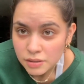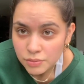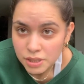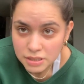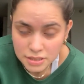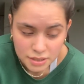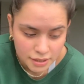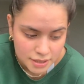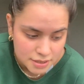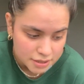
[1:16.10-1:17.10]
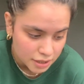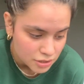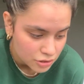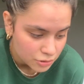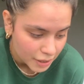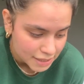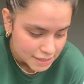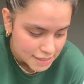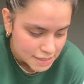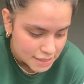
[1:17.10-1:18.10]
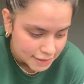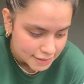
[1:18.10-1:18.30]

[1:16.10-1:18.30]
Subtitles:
We're gonna stick on schedule, right, Needy?